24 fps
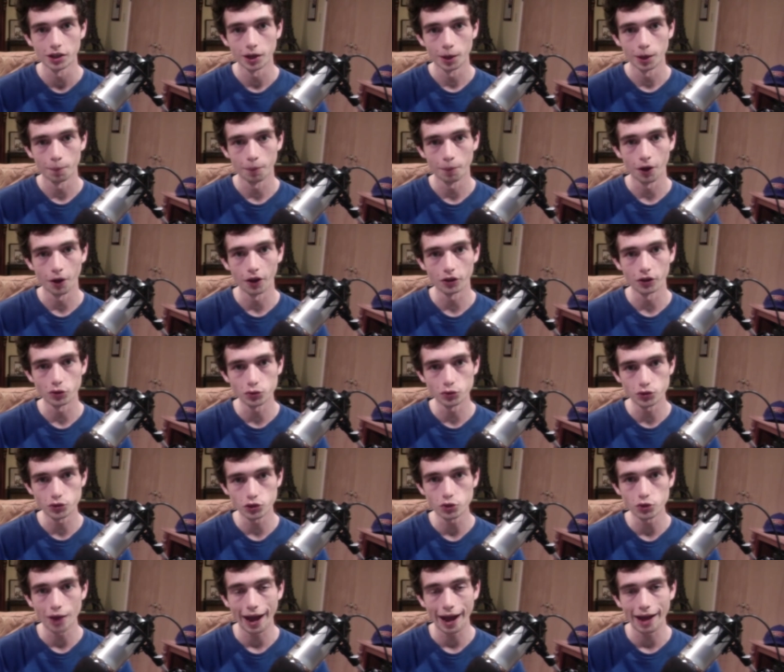But you
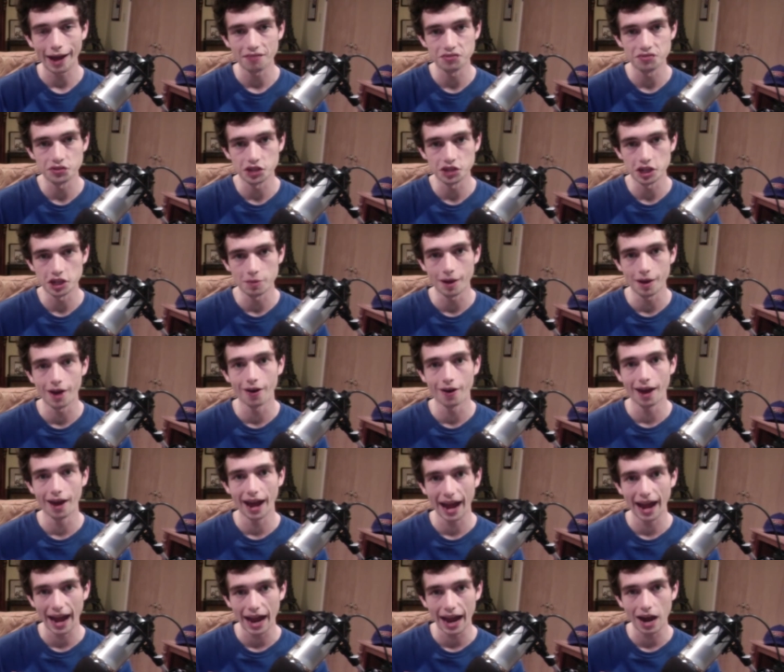do have to think about
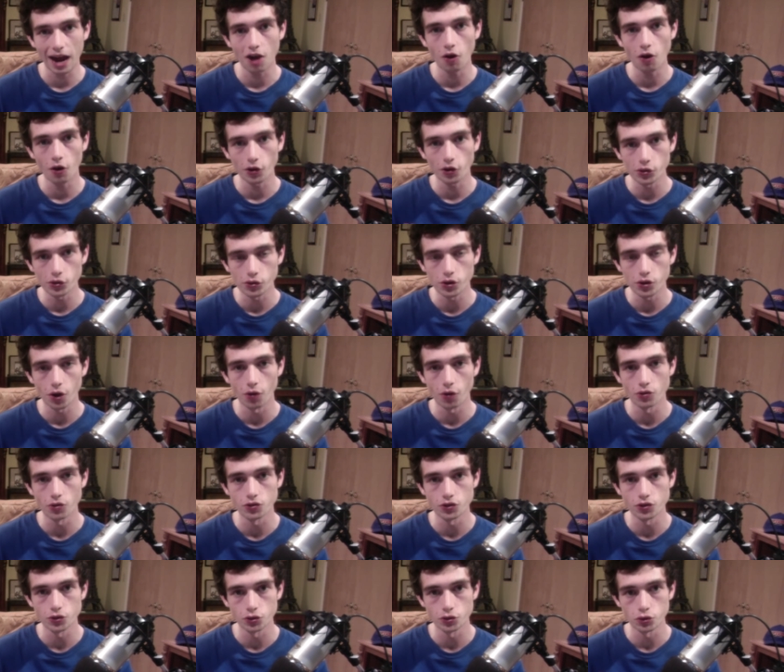how are you
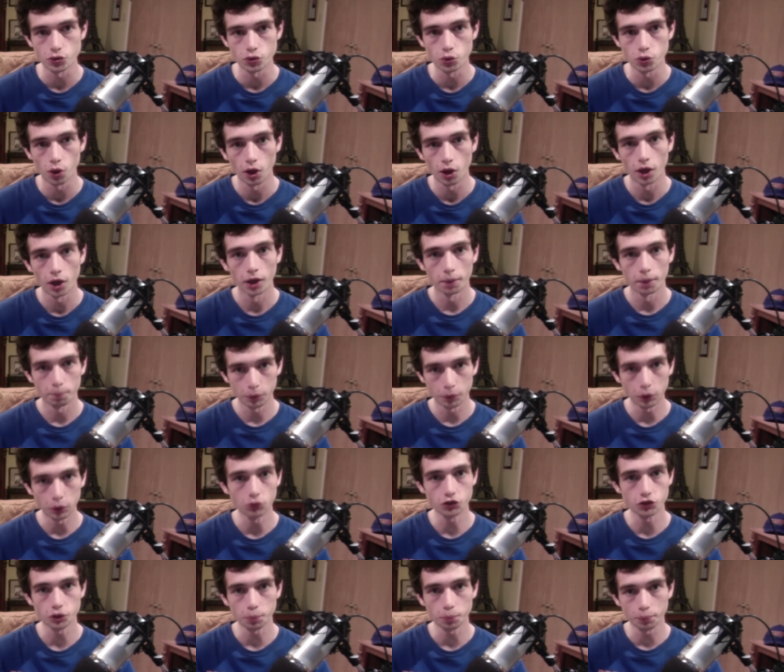going to
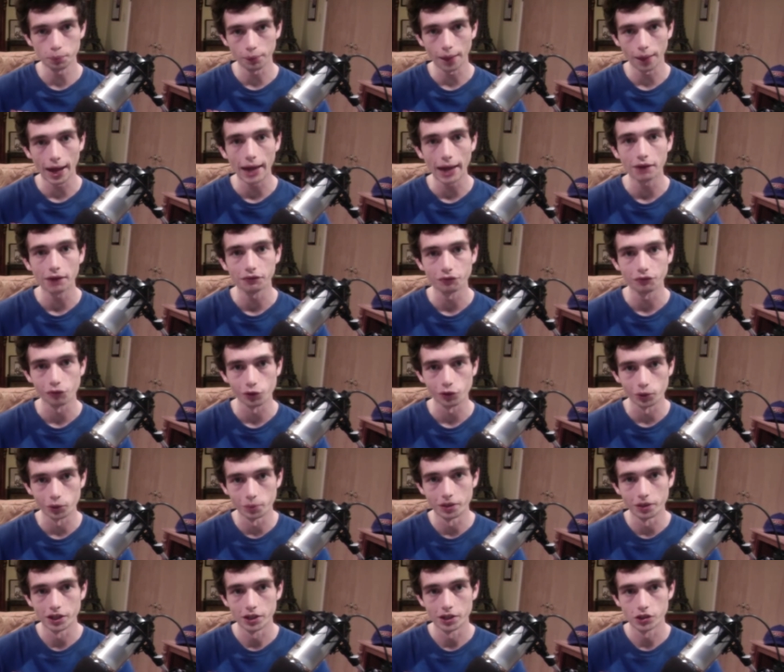build your
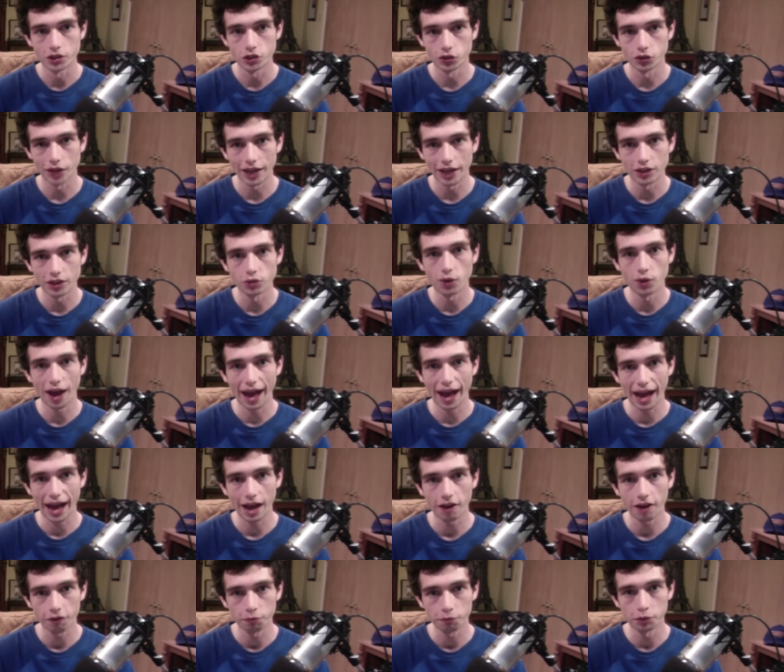platform so that you
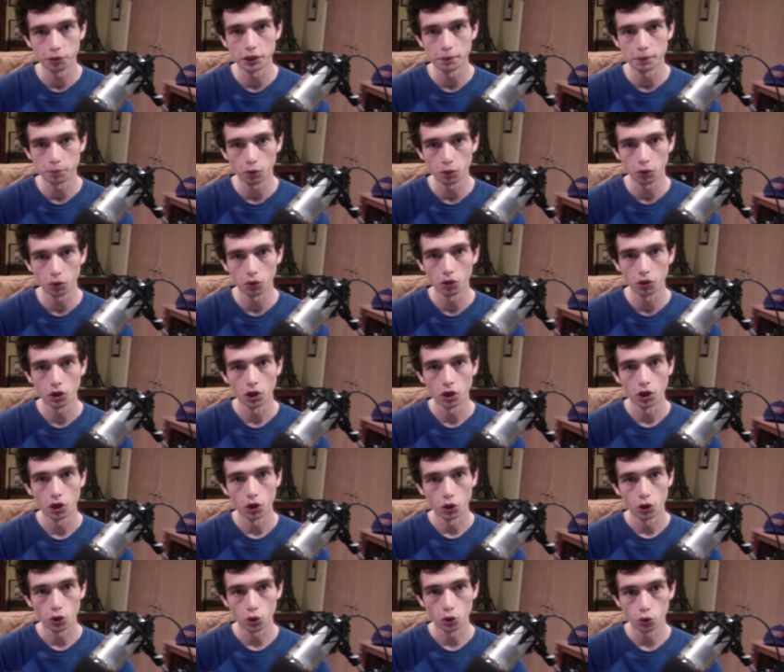have people
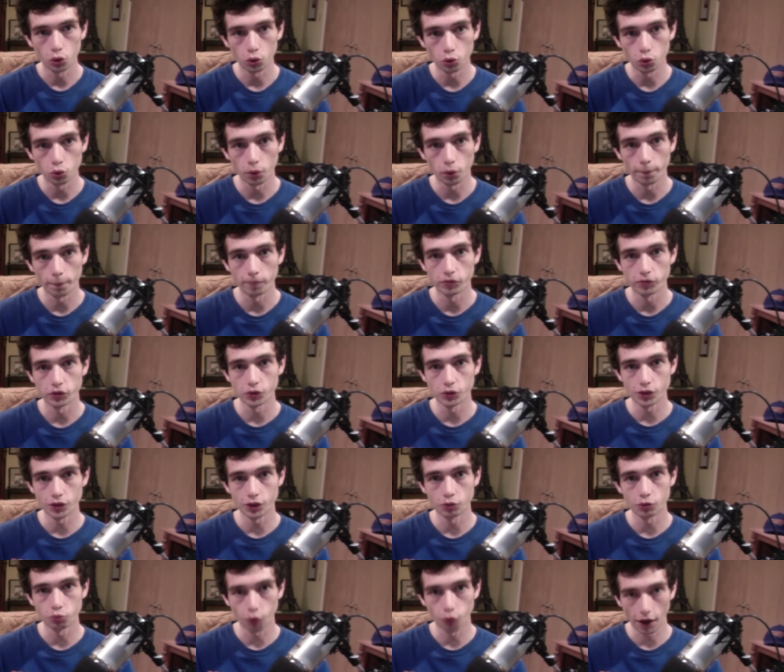who you
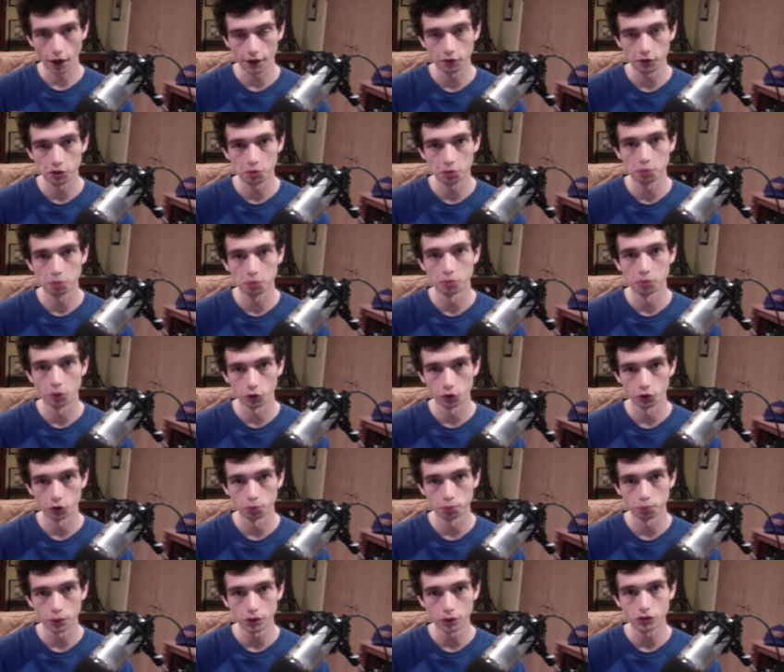can readily promote your
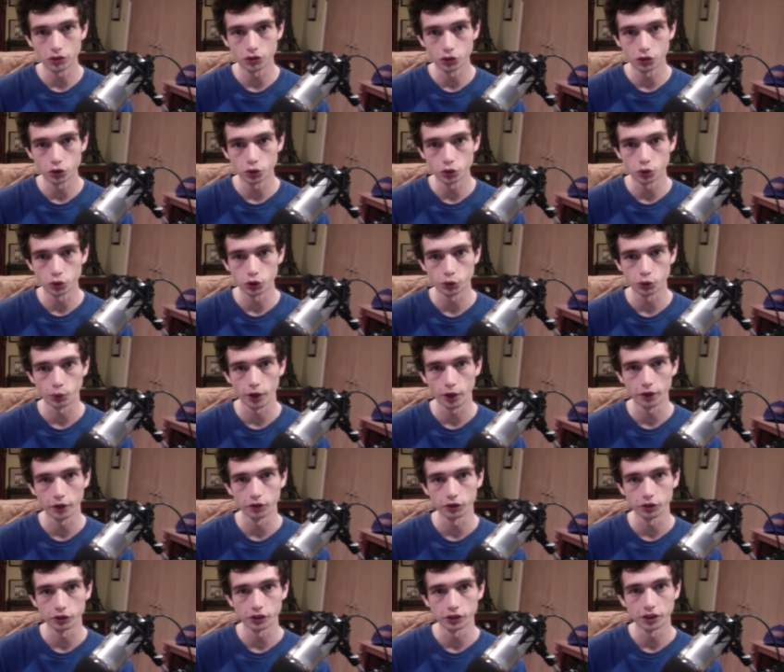book to, who you can
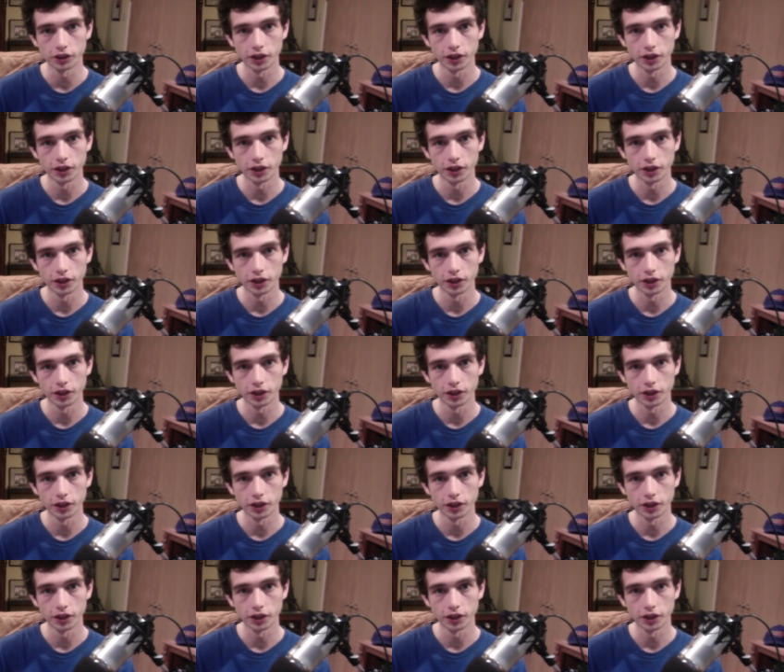readily